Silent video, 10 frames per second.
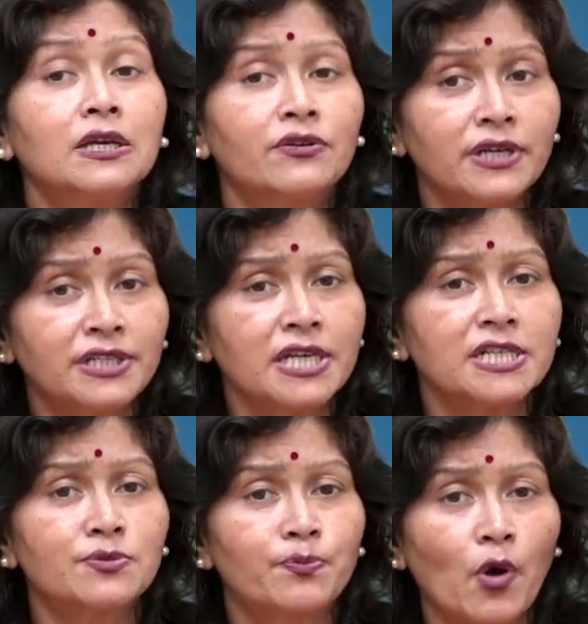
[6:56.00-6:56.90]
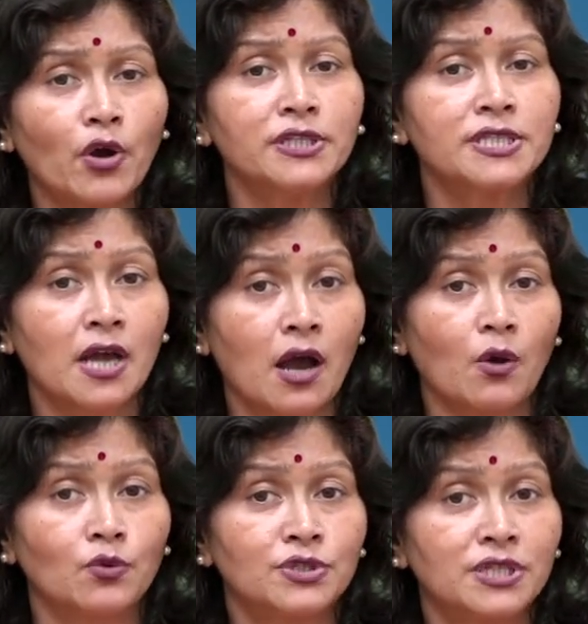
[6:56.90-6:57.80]
Critics points
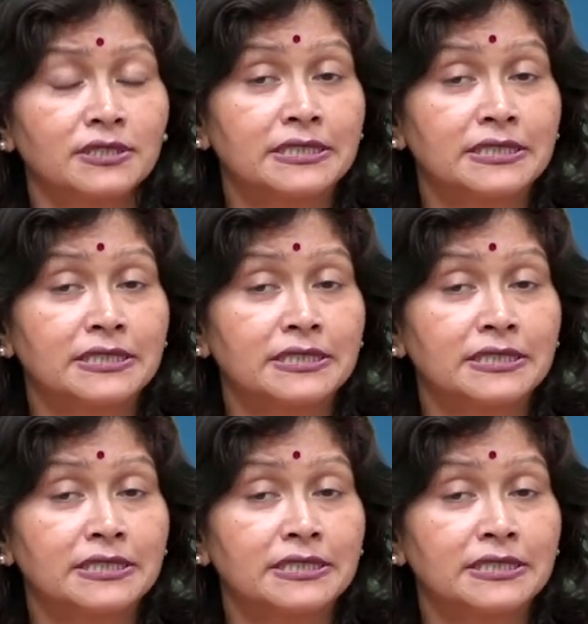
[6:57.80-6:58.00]
out